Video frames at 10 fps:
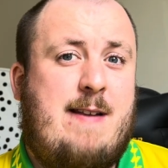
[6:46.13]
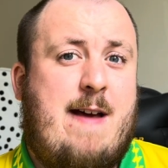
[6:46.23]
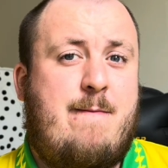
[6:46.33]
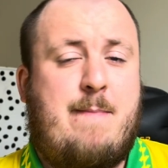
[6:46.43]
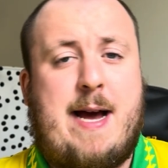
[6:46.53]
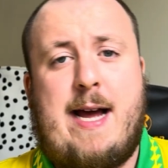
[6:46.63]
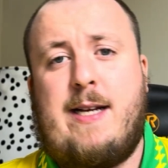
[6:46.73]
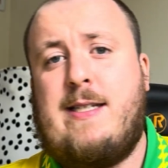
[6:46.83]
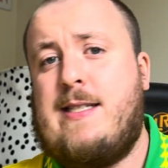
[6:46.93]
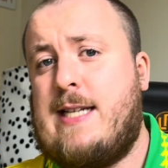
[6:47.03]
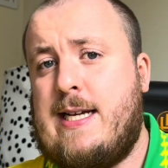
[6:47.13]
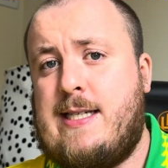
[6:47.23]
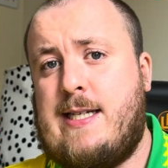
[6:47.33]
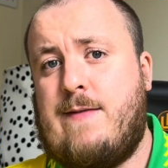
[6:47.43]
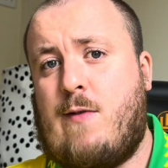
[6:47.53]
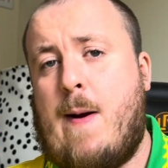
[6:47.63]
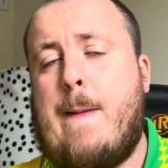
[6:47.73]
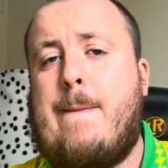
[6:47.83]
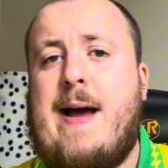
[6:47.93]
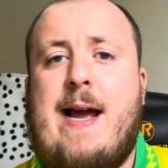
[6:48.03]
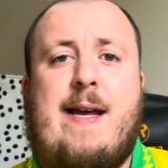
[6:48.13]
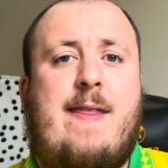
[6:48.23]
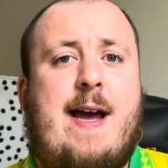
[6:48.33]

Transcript: left back, Stacey right back.